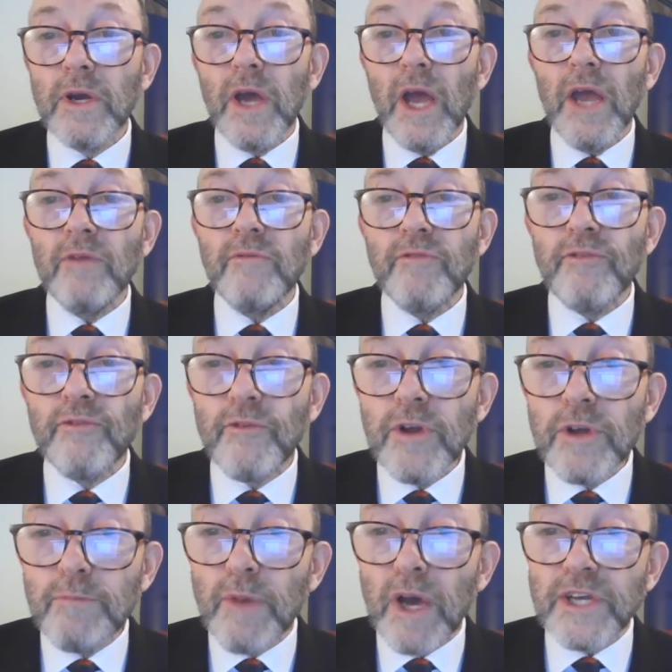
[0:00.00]
In
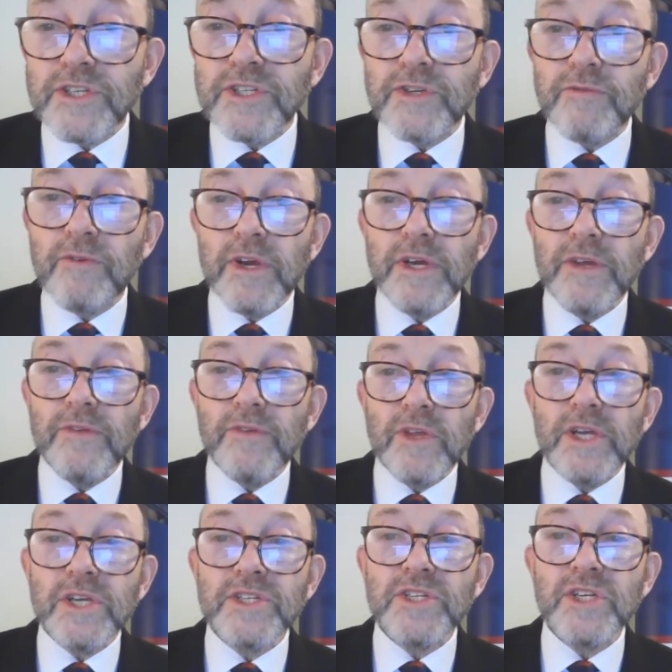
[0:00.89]
Freemasonry,
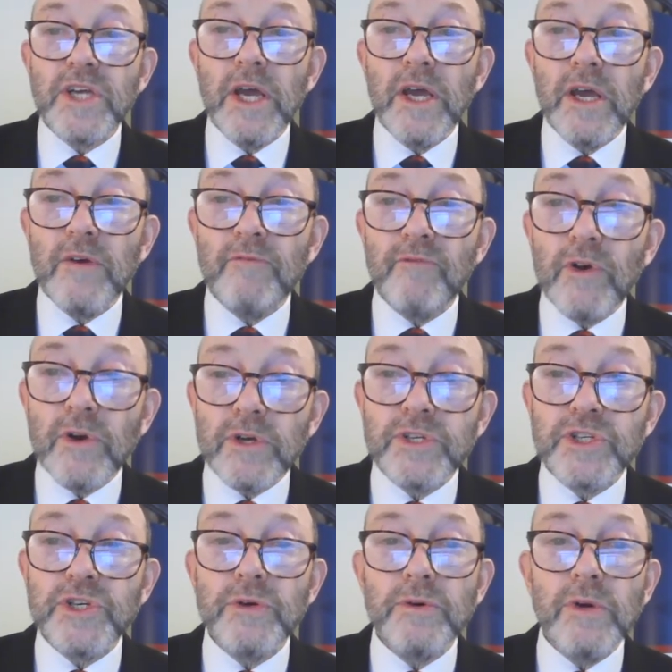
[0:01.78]
this
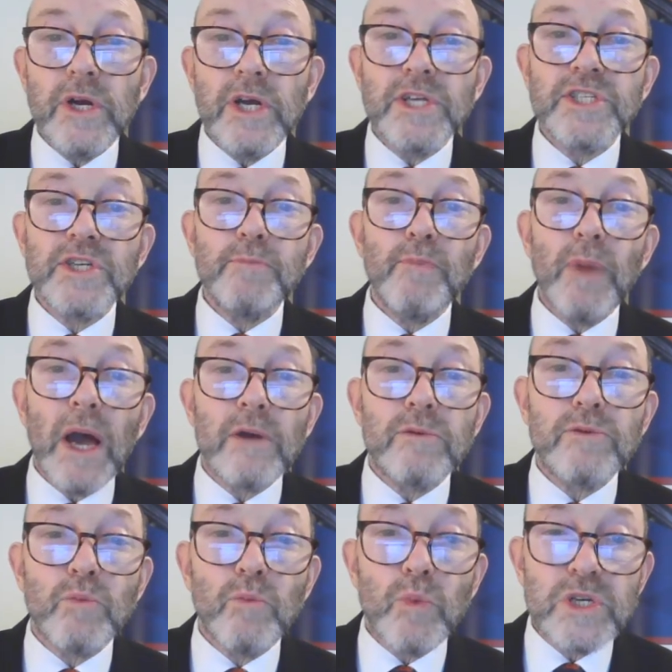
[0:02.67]
virtue is
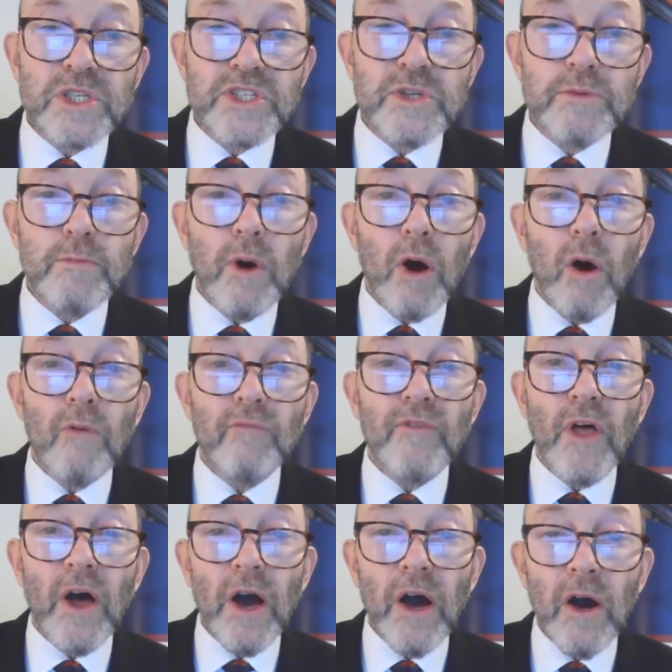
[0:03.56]
about wisdom of
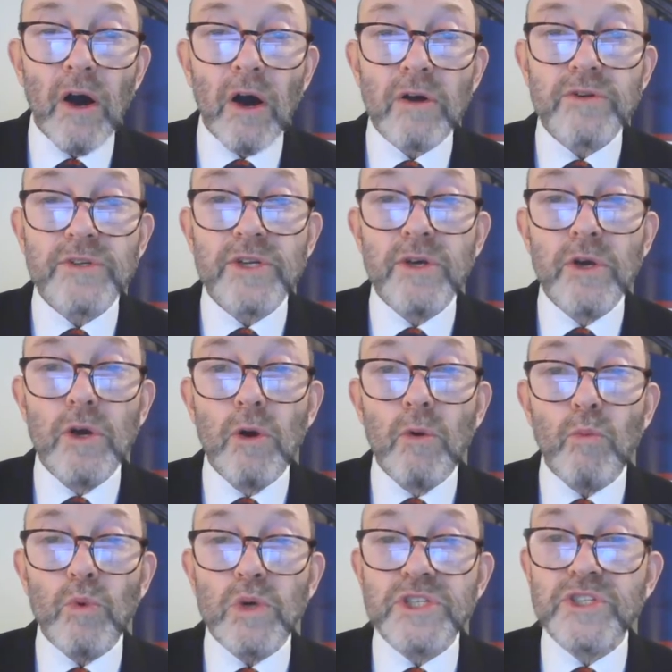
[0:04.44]
the heart,
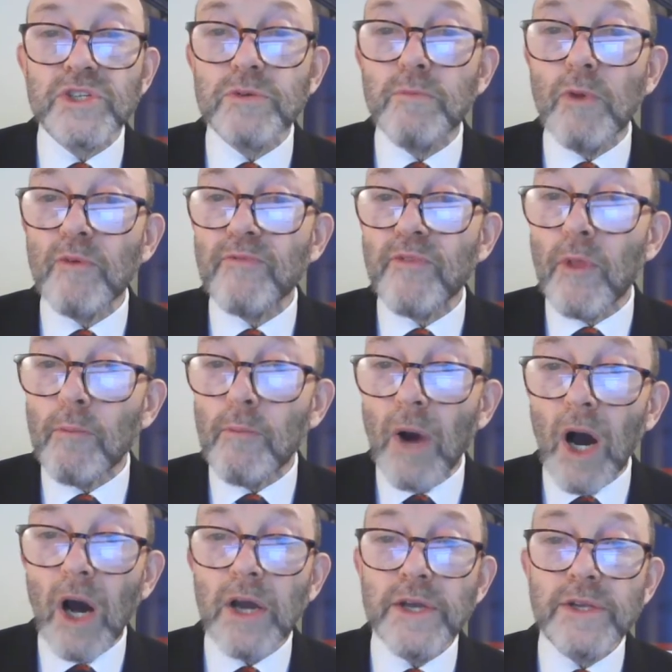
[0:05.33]
wisdom of the
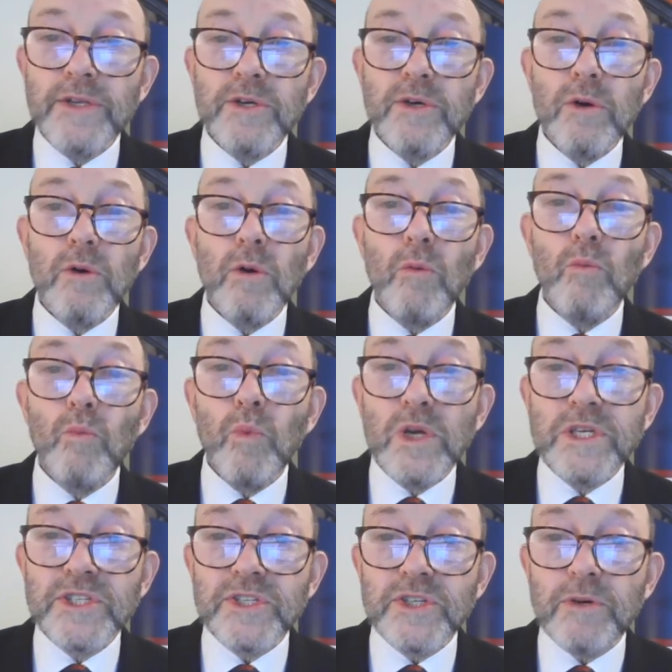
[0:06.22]
mind,
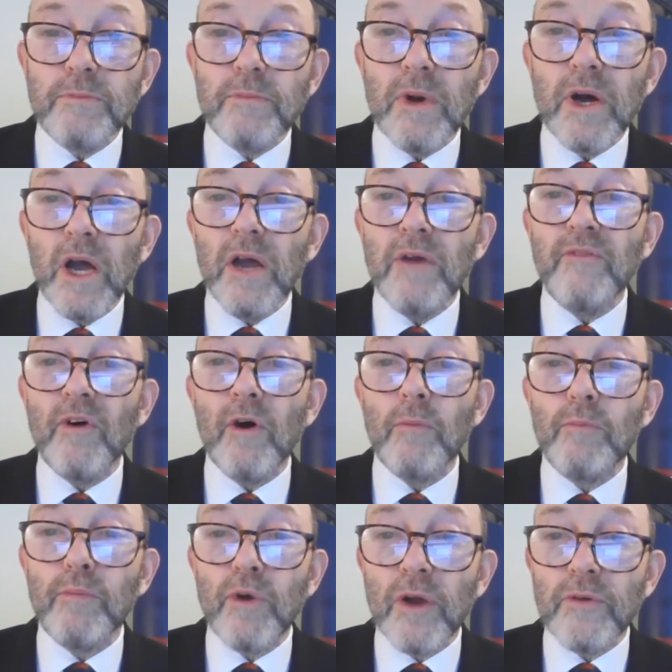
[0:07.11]
wisdom, if a
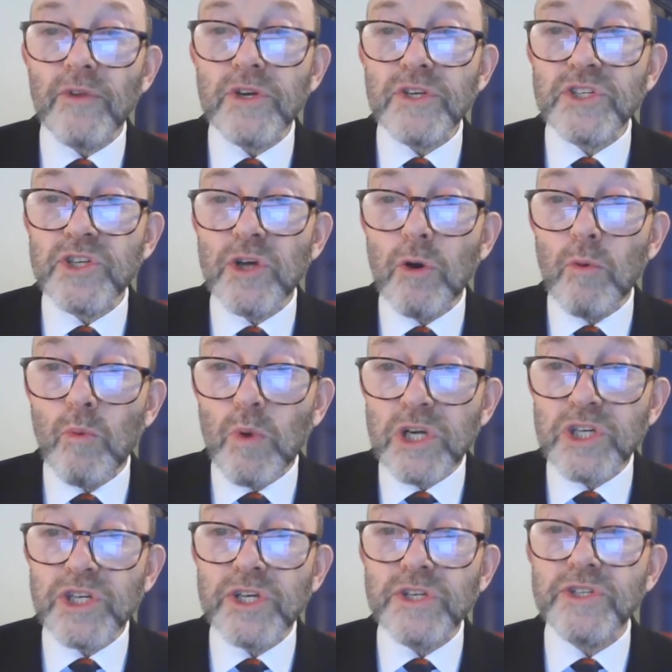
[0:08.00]
brother so
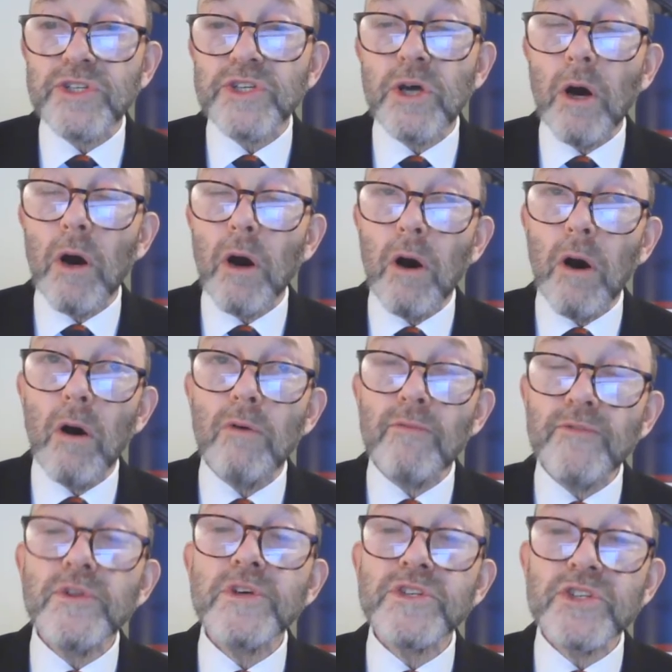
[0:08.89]
wishes,
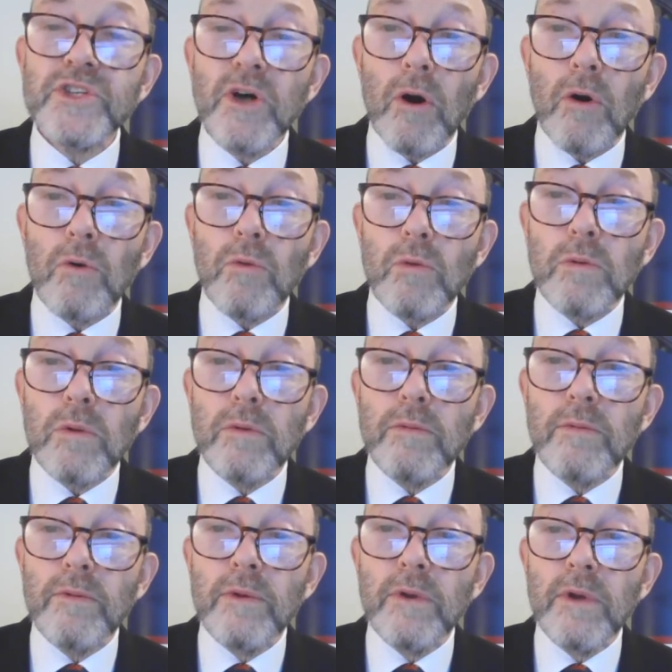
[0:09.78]
of the soul.
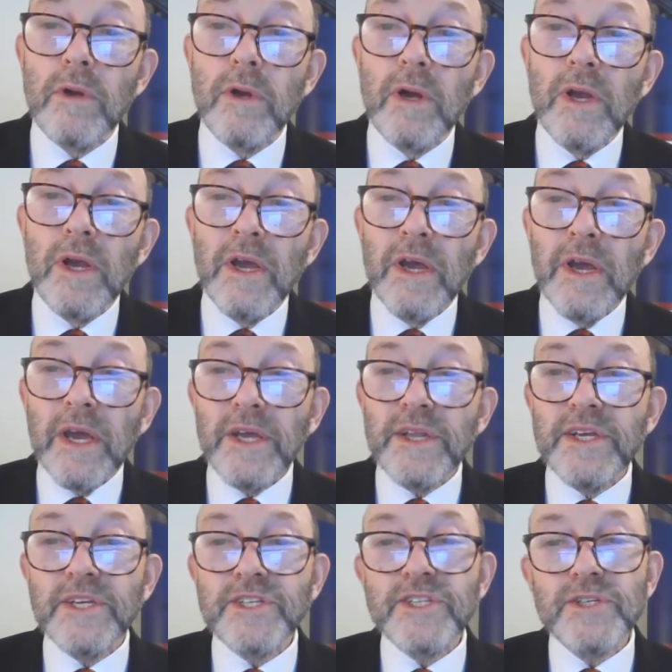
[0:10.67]

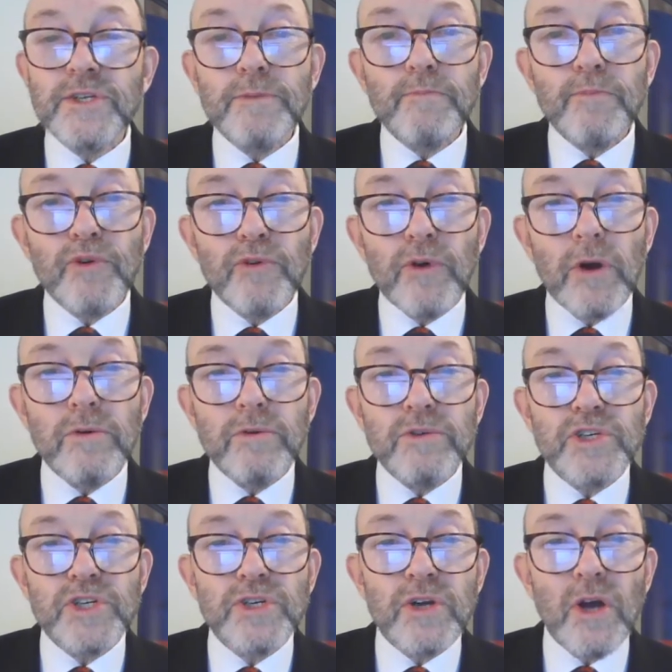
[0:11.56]
It is an
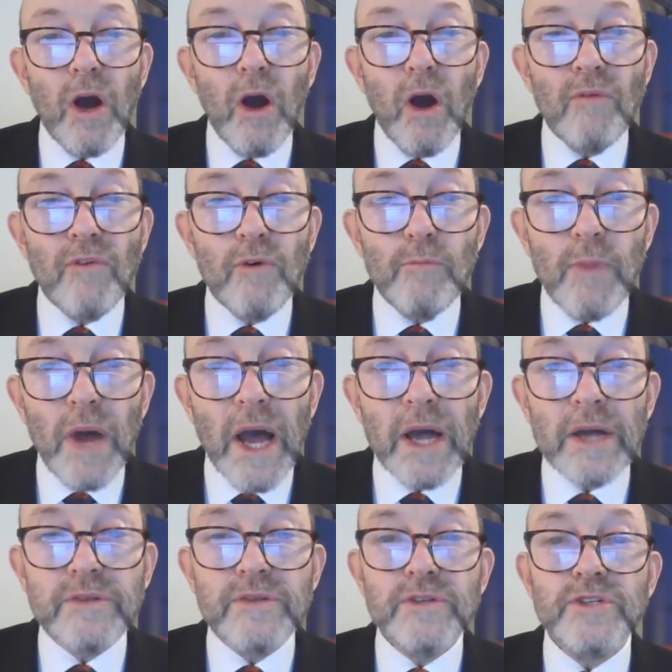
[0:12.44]
approach of a
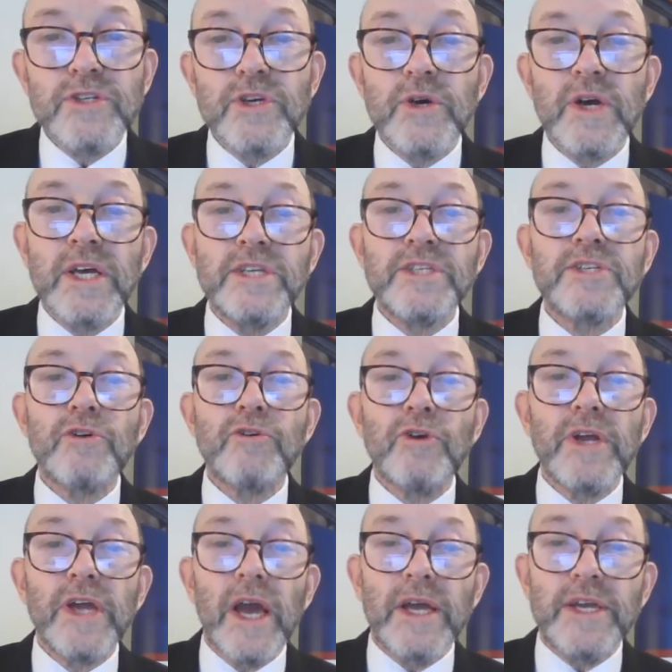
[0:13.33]
man to his
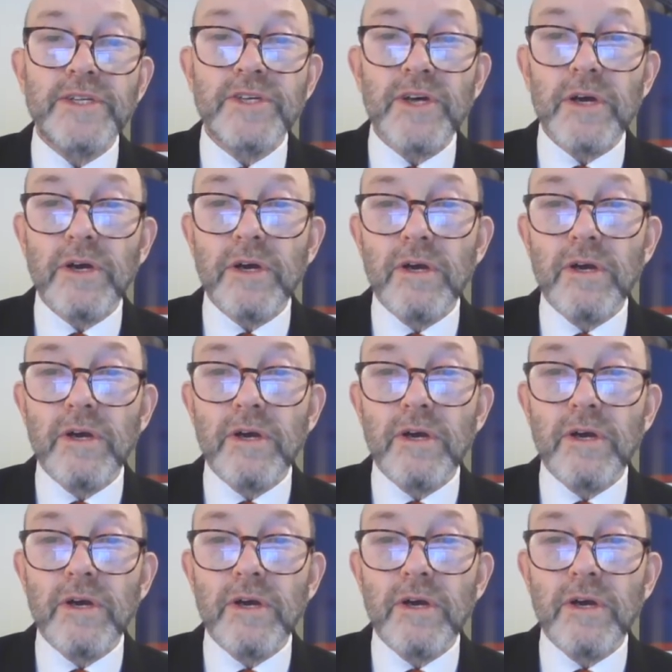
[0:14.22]
Creator.